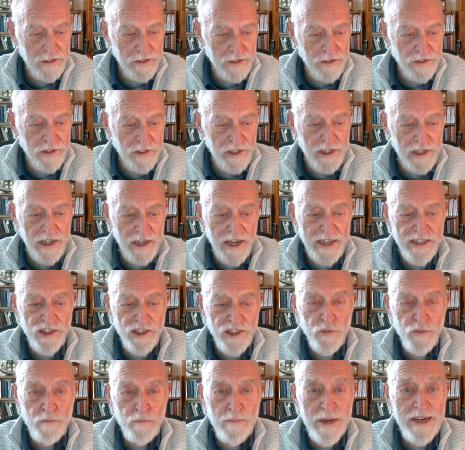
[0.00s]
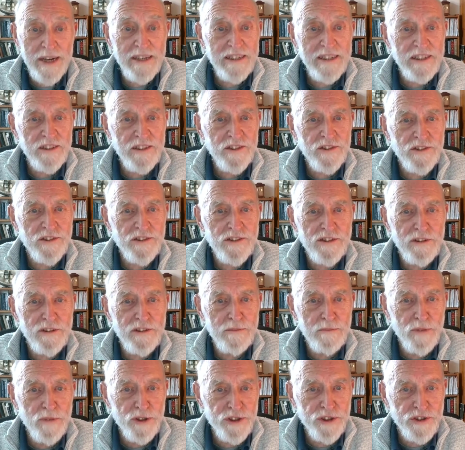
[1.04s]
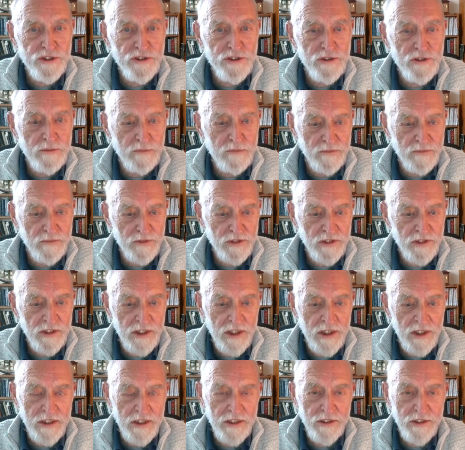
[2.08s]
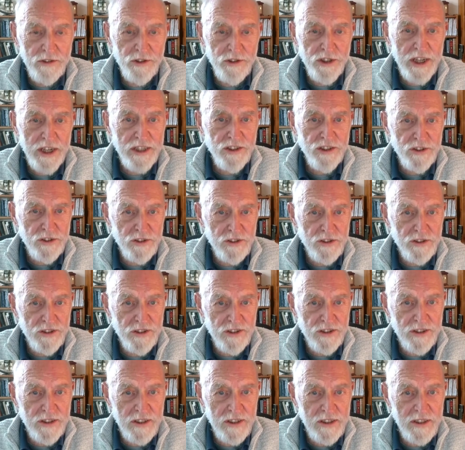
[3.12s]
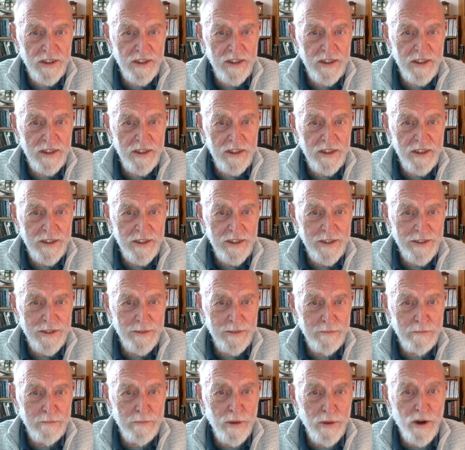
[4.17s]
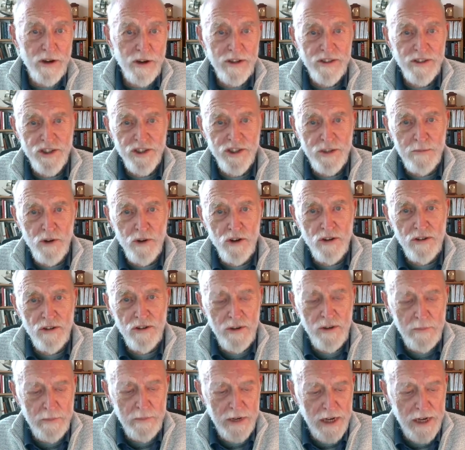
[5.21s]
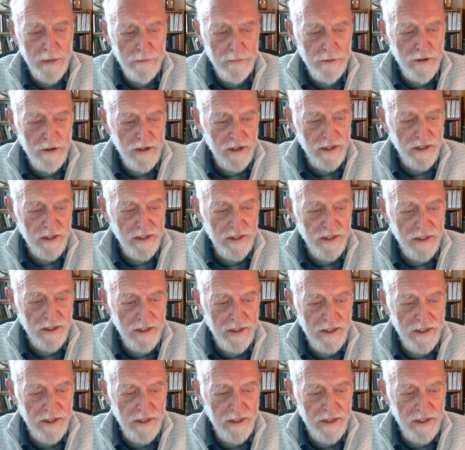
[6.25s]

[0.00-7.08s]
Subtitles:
She collects berries and mushrooms and chestnuts and boils them all up in a pot.